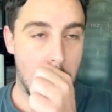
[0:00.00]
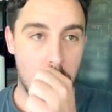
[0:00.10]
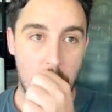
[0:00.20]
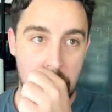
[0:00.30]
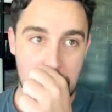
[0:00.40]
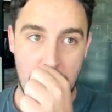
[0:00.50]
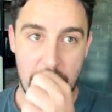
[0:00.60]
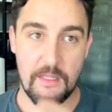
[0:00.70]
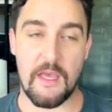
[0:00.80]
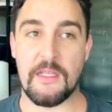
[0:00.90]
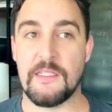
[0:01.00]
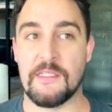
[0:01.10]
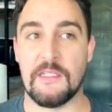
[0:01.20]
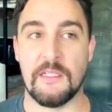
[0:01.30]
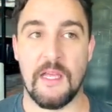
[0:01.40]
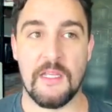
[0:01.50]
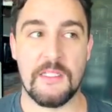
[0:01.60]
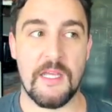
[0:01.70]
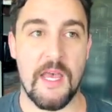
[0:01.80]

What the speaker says: We work together at Disneyland,